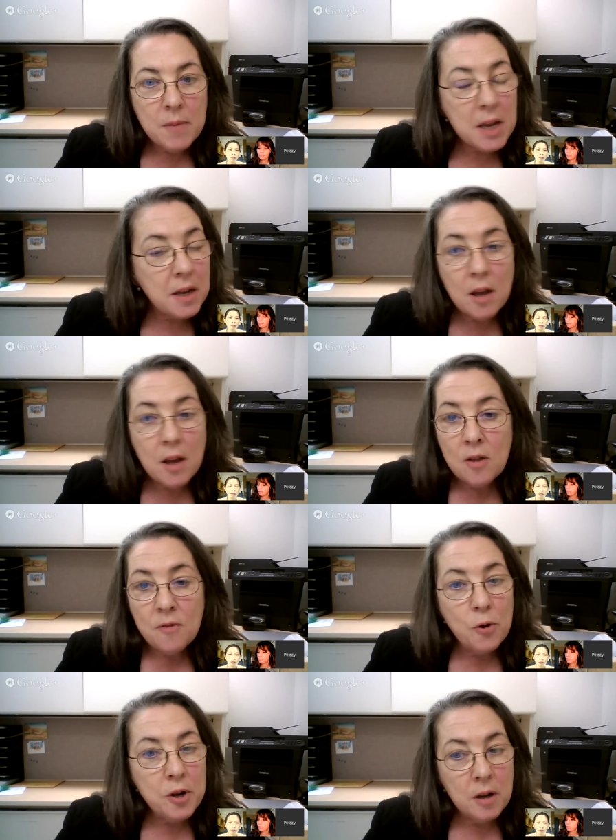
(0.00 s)
In
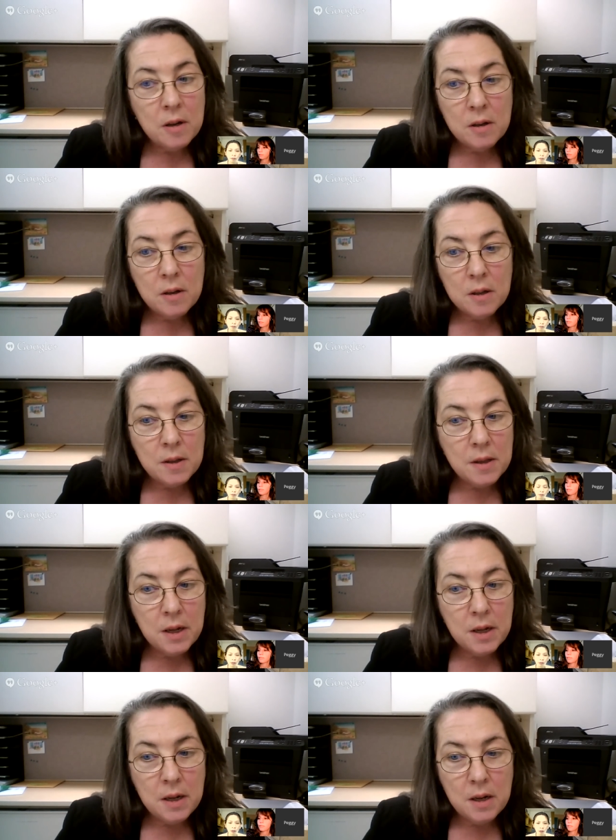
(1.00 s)
California,
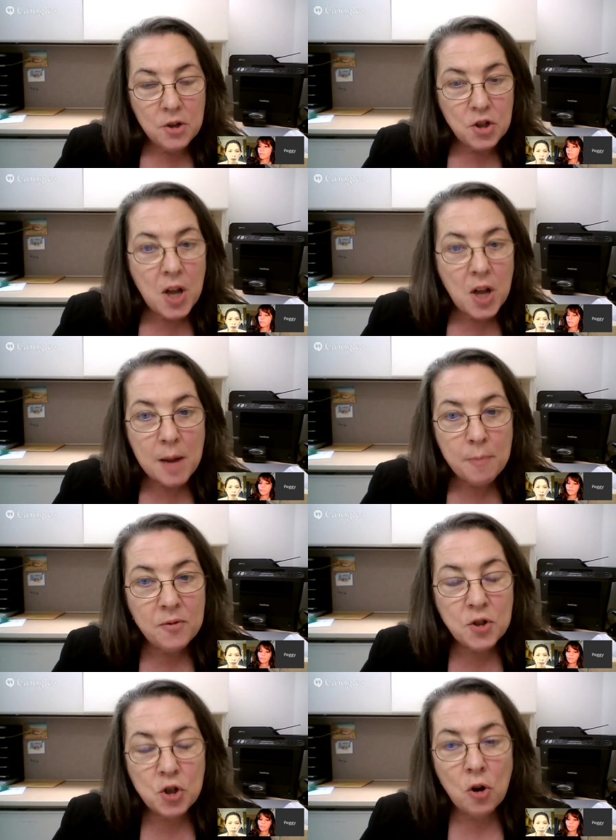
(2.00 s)
the type
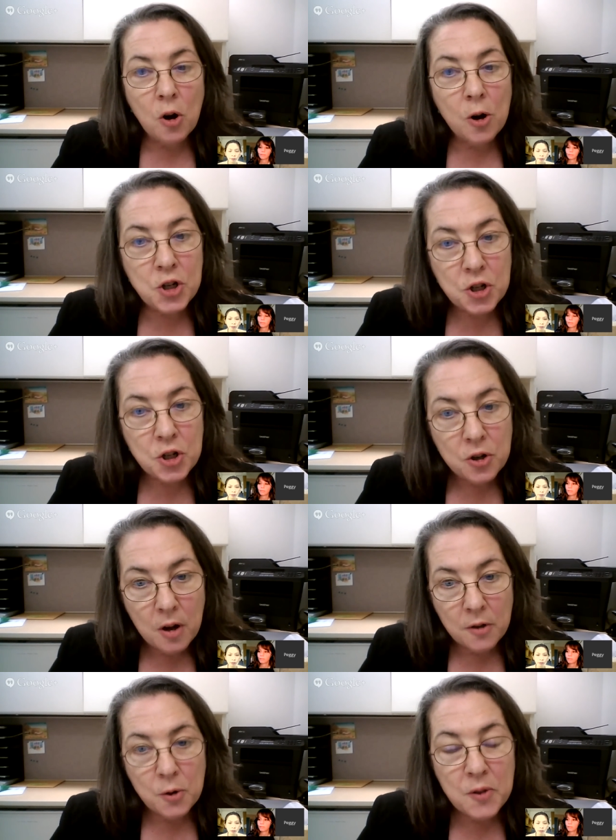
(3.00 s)
of charge
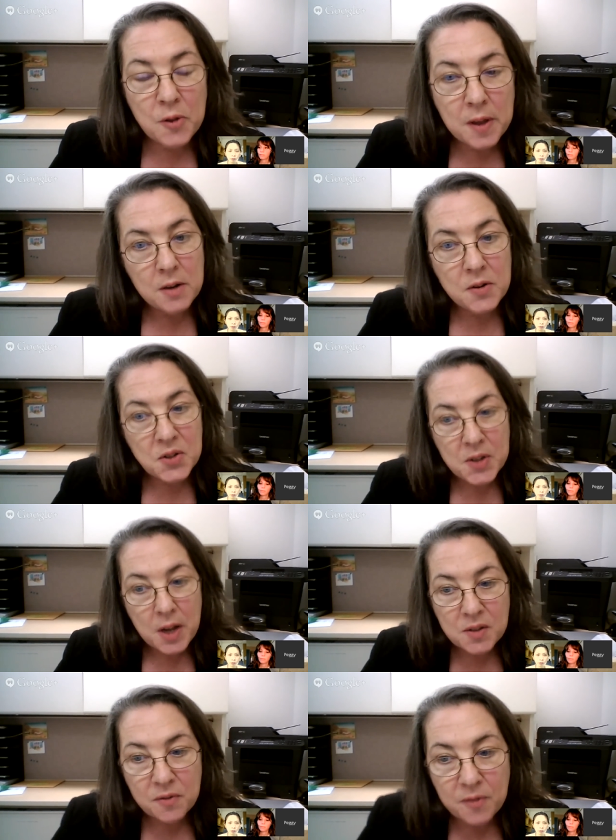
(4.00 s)
other than
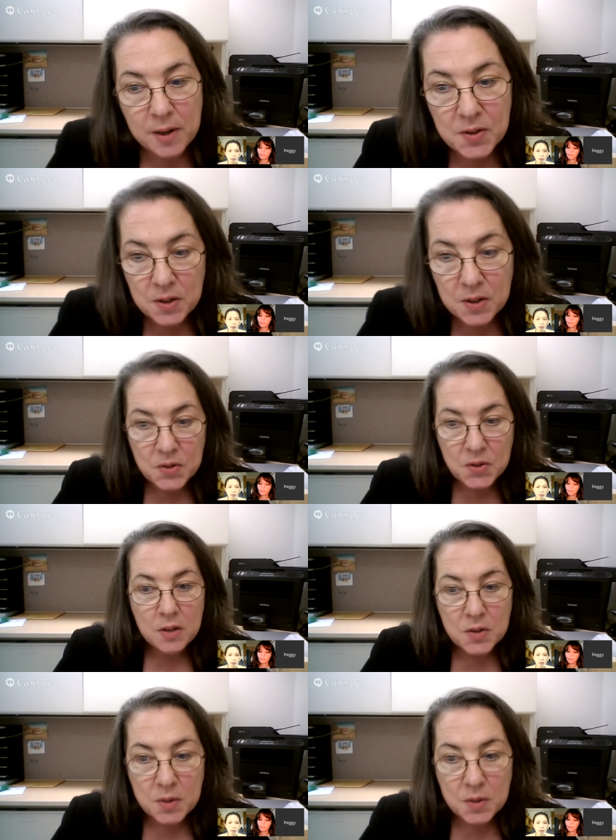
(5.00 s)
sex offenses
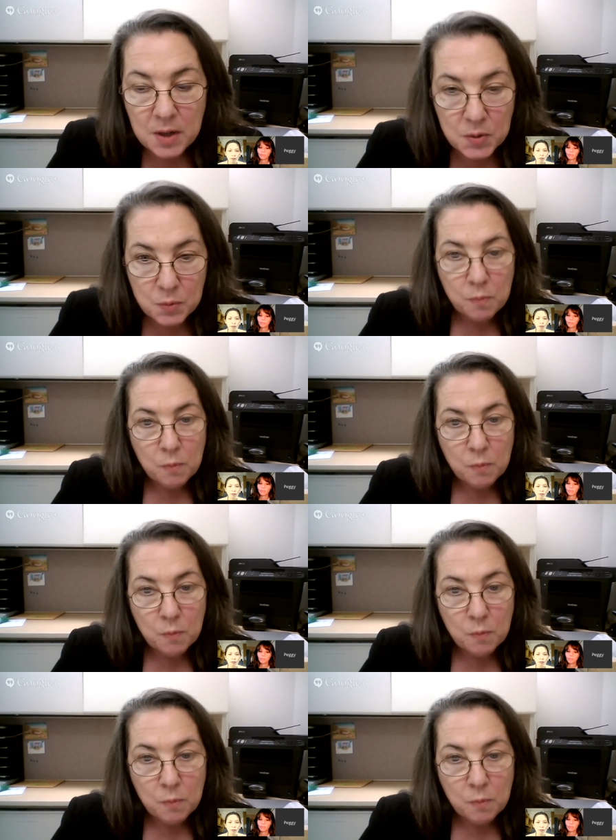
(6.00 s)
is